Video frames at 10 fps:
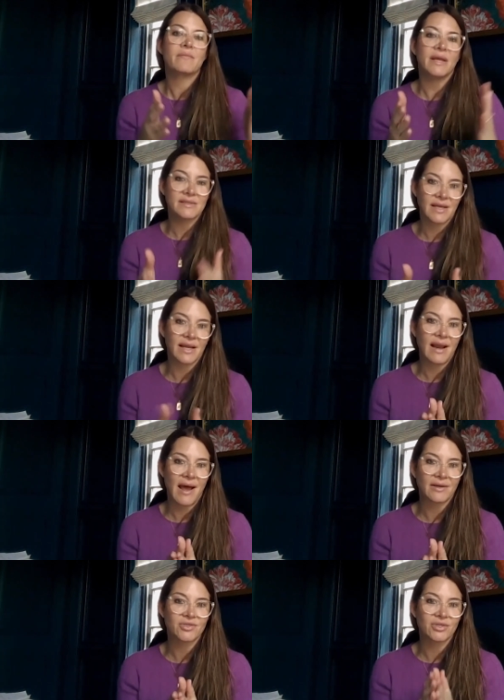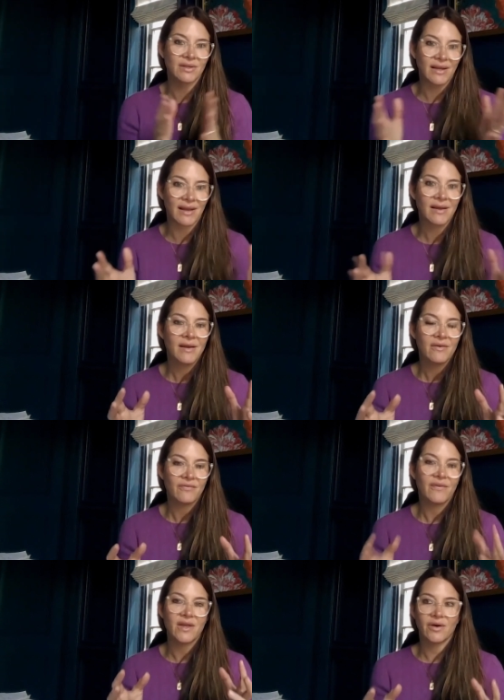because I can actually
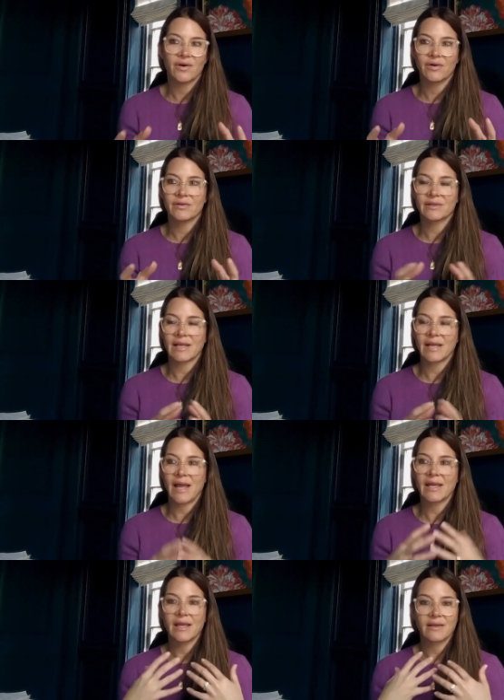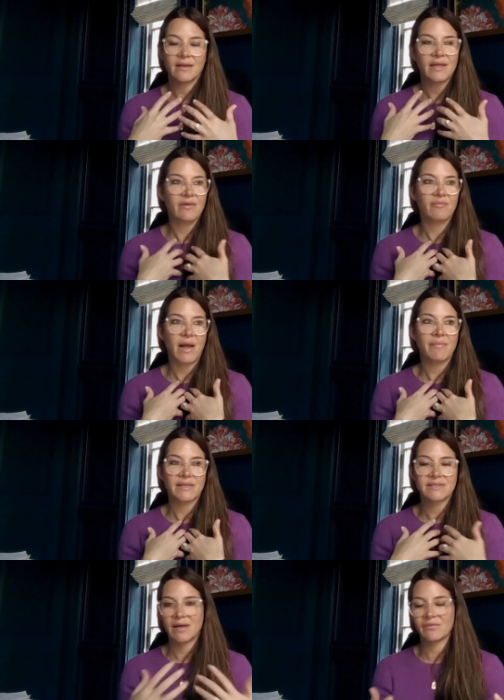feel like I can give my
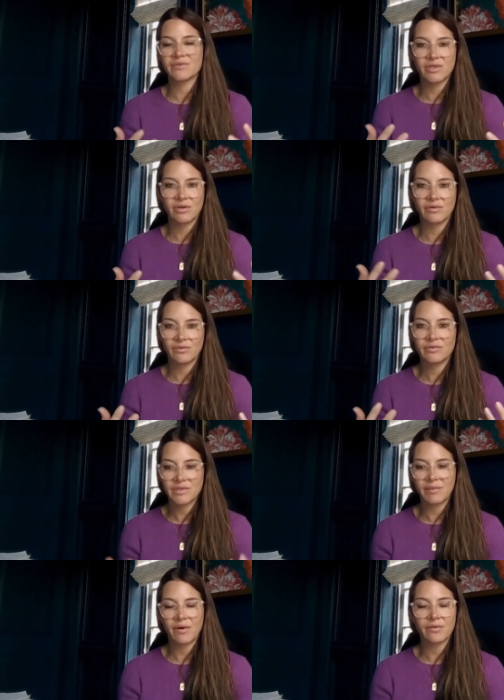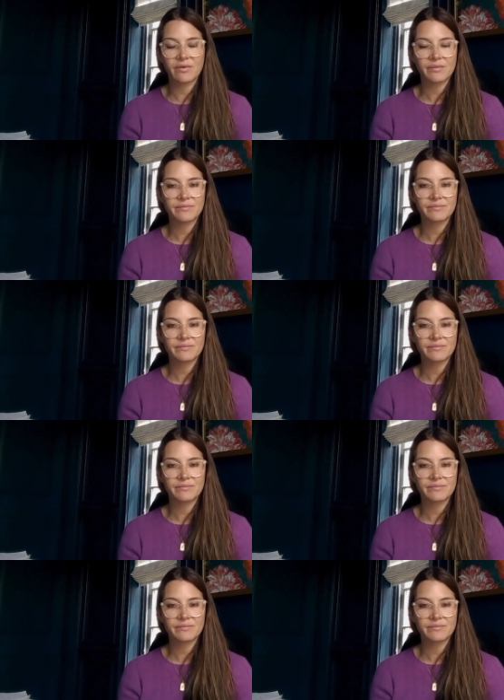best self to to both.